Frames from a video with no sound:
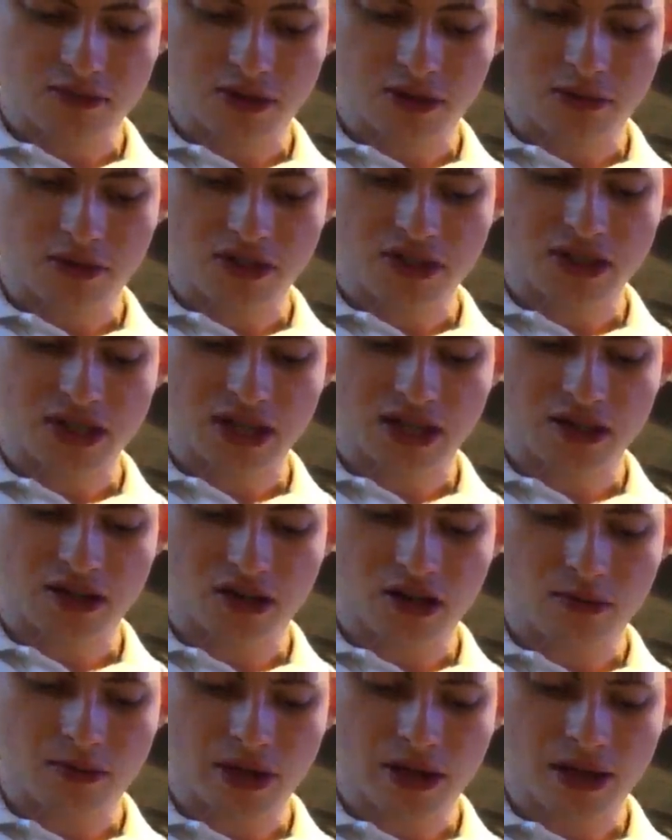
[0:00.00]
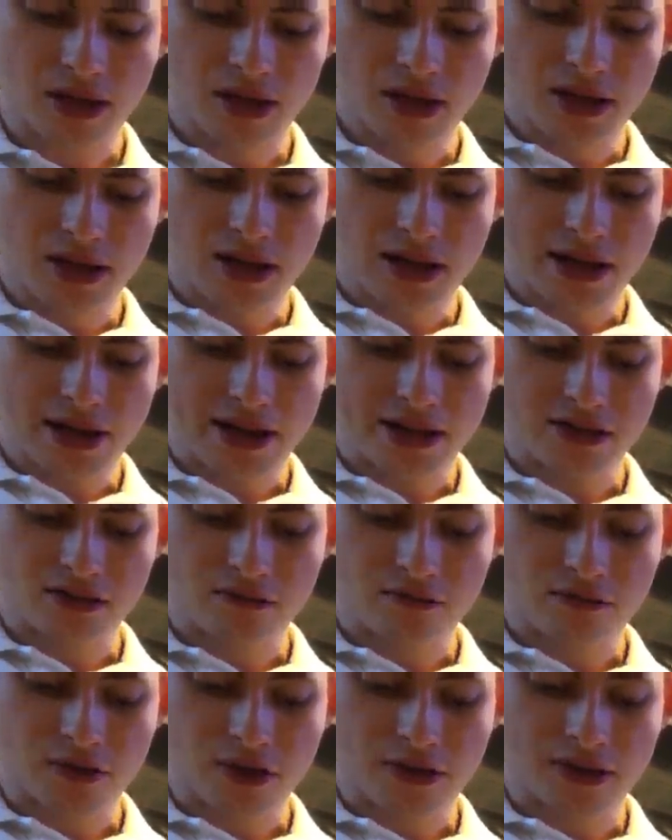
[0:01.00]
be my second army and
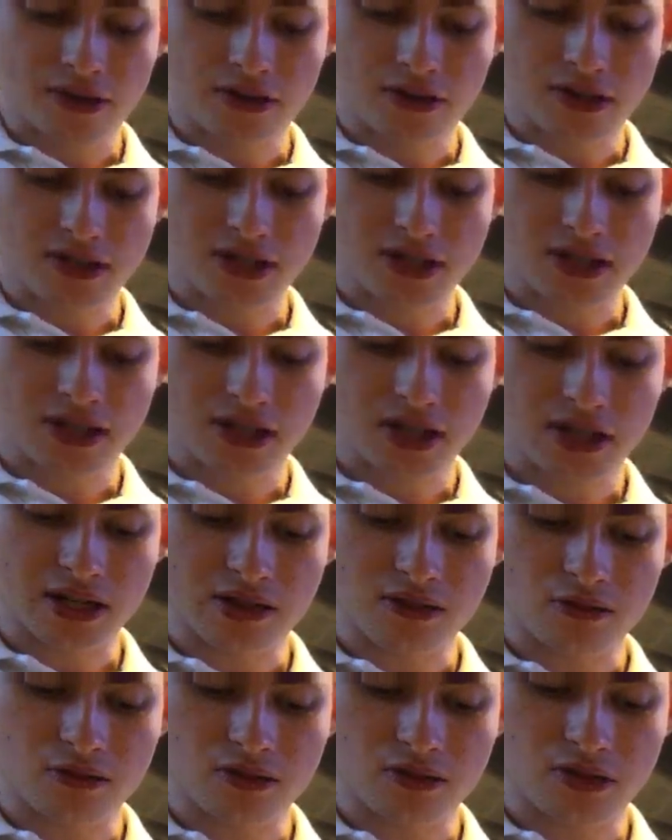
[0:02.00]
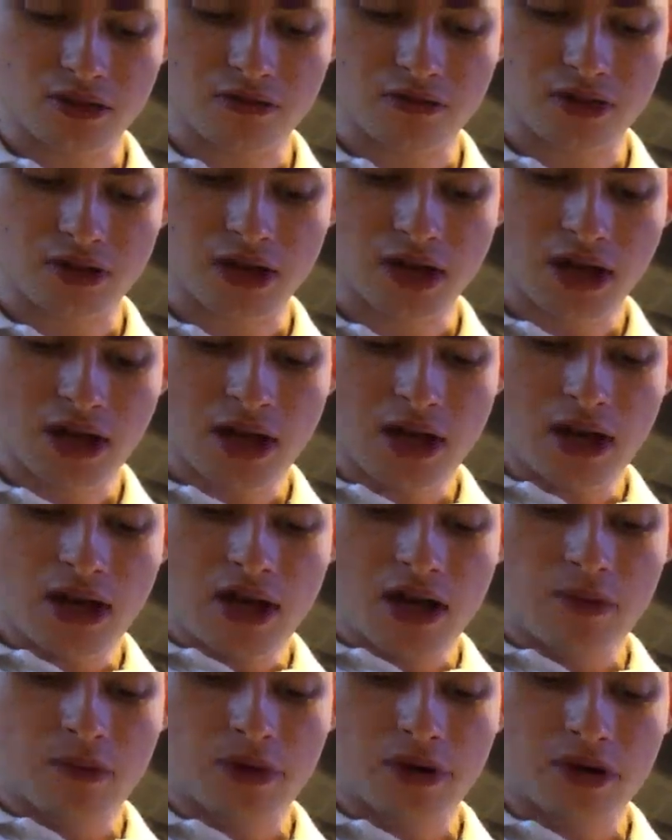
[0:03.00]
very nicely done. And all your other
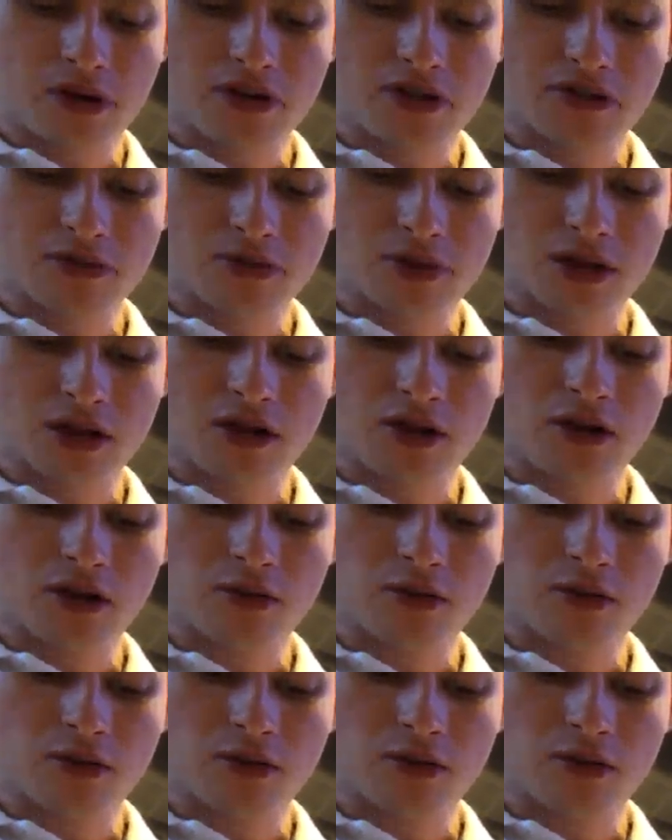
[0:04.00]
opponents will be like, oh, I